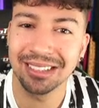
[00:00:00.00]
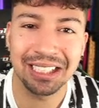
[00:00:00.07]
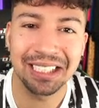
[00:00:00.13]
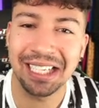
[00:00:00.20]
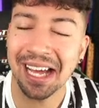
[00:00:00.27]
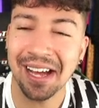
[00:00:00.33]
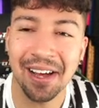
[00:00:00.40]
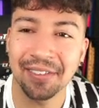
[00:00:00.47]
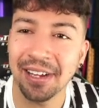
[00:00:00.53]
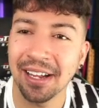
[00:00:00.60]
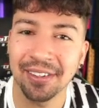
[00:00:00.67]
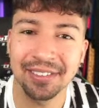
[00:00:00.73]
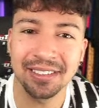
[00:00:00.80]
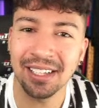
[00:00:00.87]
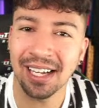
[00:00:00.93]
get
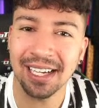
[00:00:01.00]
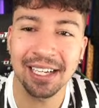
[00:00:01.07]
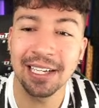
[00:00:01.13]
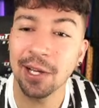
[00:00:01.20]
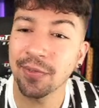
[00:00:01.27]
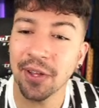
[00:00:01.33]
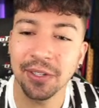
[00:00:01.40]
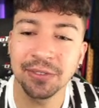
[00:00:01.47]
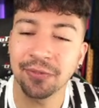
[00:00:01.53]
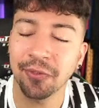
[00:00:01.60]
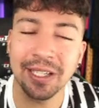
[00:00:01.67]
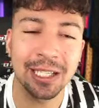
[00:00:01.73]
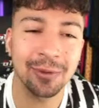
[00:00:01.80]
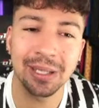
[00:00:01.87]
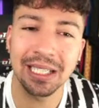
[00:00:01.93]
like a little of those
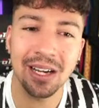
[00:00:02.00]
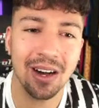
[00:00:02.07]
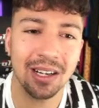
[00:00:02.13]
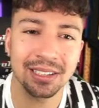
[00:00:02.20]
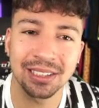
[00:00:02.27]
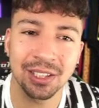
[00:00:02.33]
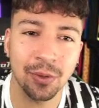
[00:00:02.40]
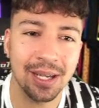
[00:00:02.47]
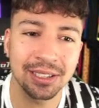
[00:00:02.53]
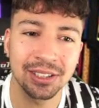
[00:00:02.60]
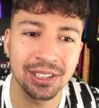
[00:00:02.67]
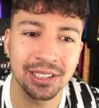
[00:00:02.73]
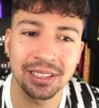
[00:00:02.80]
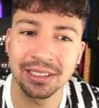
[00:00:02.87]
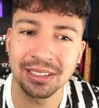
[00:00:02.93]
frequently asked
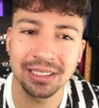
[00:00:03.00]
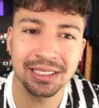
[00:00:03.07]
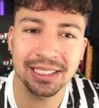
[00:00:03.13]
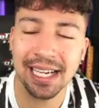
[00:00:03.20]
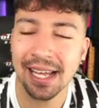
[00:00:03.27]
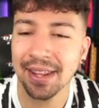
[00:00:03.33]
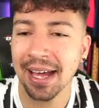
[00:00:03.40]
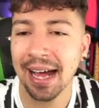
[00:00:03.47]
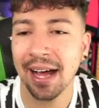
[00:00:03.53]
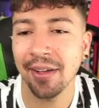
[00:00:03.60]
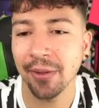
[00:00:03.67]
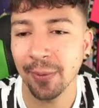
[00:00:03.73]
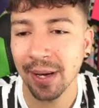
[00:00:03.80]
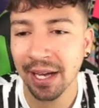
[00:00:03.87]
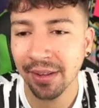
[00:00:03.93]
questions, just to get that out of
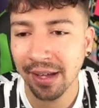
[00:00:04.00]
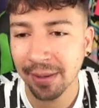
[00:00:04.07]
the way